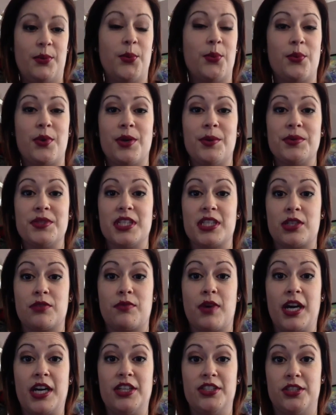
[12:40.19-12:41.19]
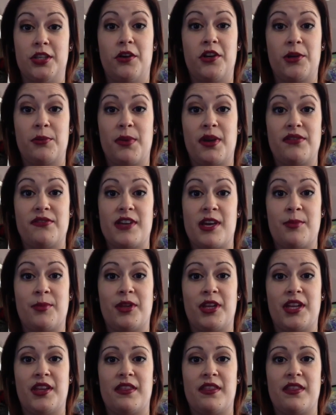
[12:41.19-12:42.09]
It was like a running joke in my family